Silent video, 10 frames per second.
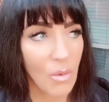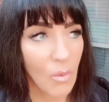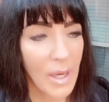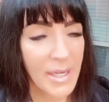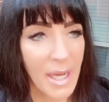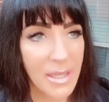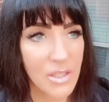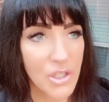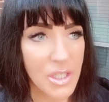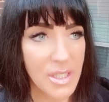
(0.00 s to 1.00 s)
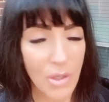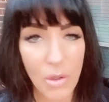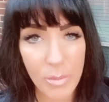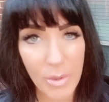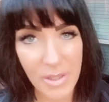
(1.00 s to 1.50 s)
Why not just
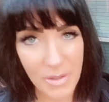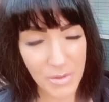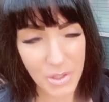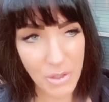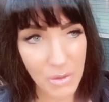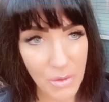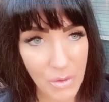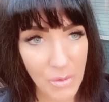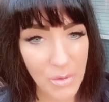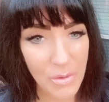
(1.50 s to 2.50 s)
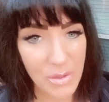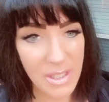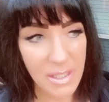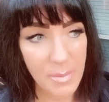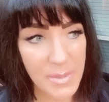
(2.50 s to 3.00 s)
incorporate those two
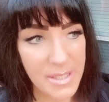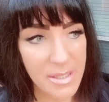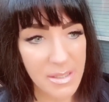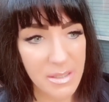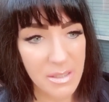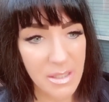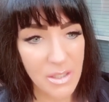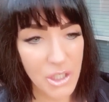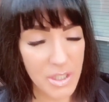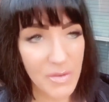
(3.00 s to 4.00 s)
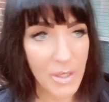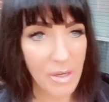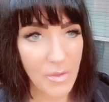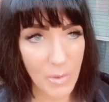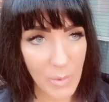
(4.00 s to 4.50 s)
tips just for
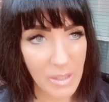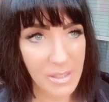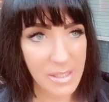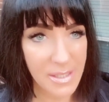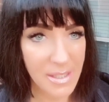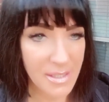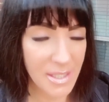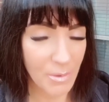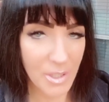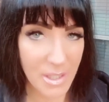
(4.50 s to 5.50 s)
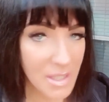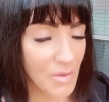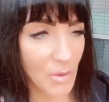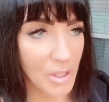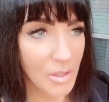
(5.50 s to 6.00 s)
health and wellness and see what it does
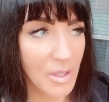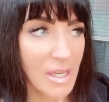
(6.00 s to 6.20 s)
for you.